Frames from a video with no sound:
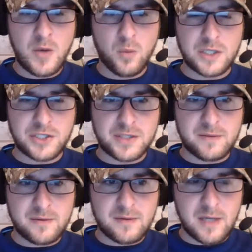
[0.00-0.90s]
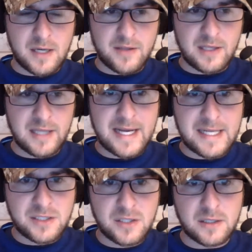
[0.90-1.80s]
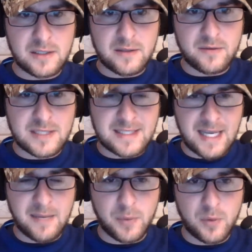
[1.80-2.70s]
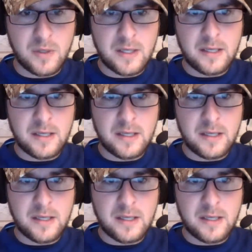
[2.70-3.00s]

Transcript: once the lady took the sample,